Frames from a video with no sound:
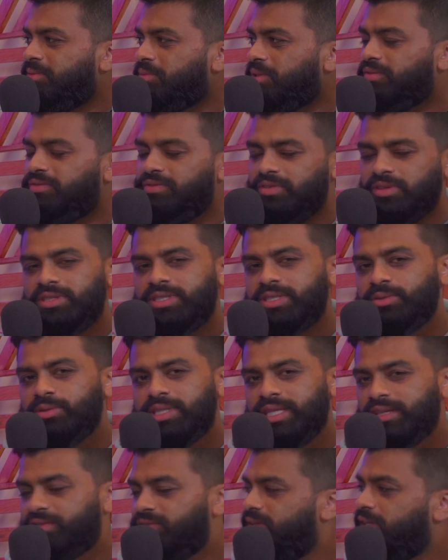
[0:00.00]
Like first
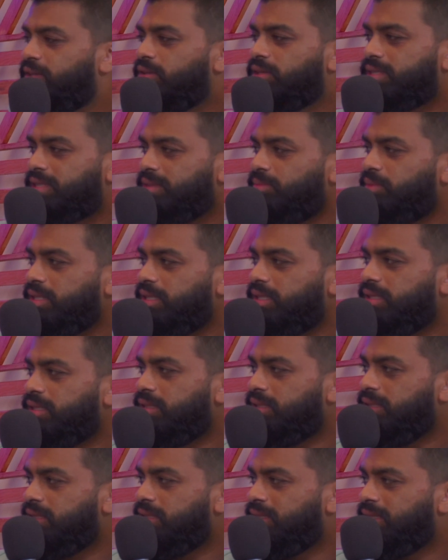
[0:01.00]
was like fingering somebody
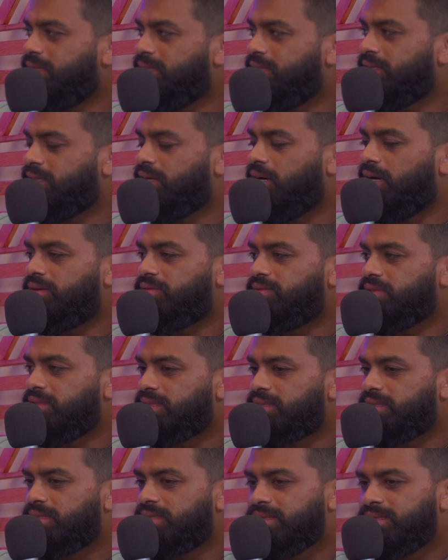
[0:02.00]
in the
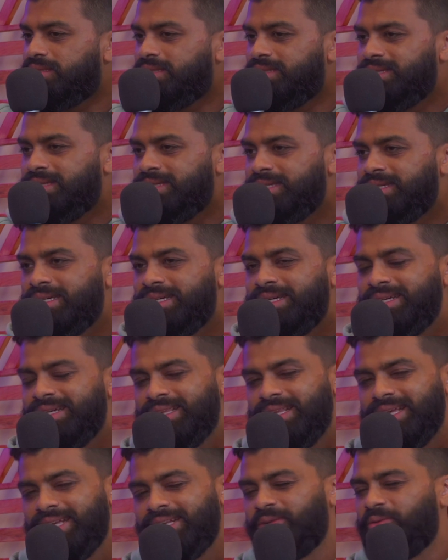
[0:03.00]
office.
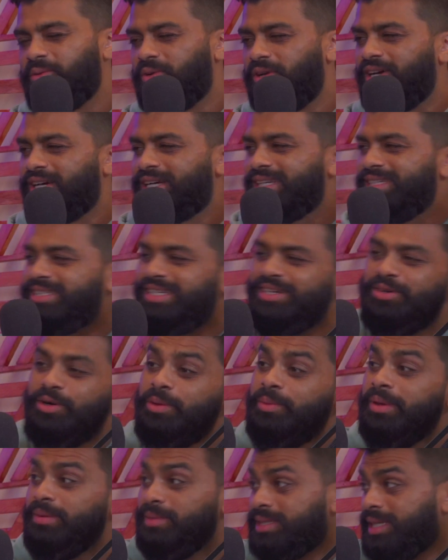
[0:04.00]
That didn't work. He's like,
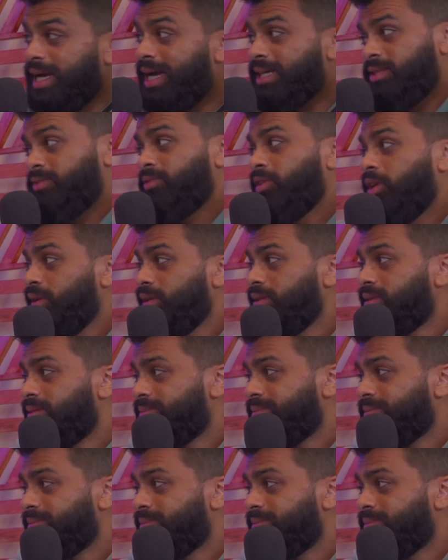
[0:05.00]
well, maybe saxophone.